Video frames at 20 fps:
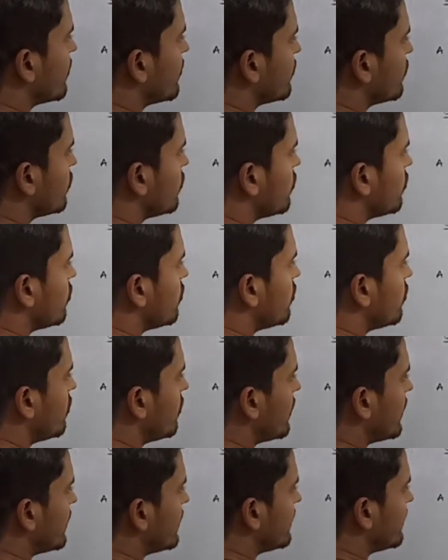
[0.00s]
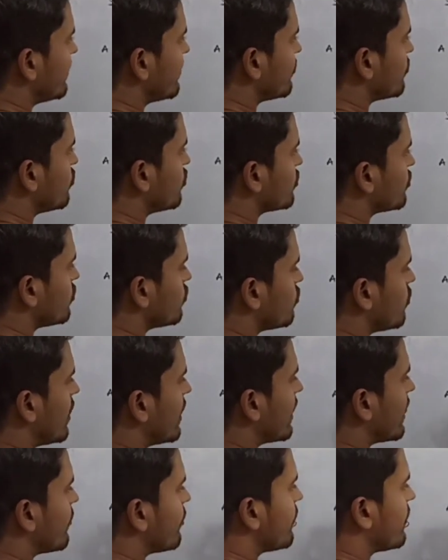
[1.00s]
So in this motion,
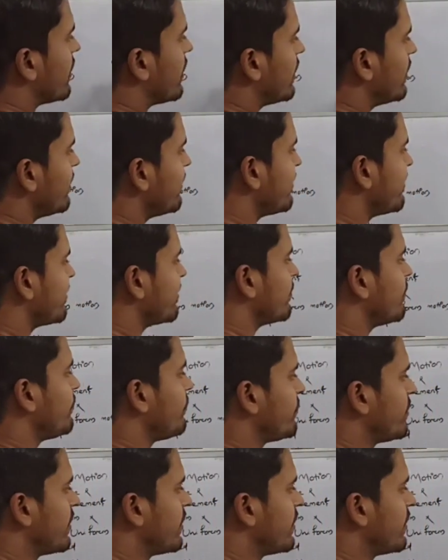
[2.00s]
what happens?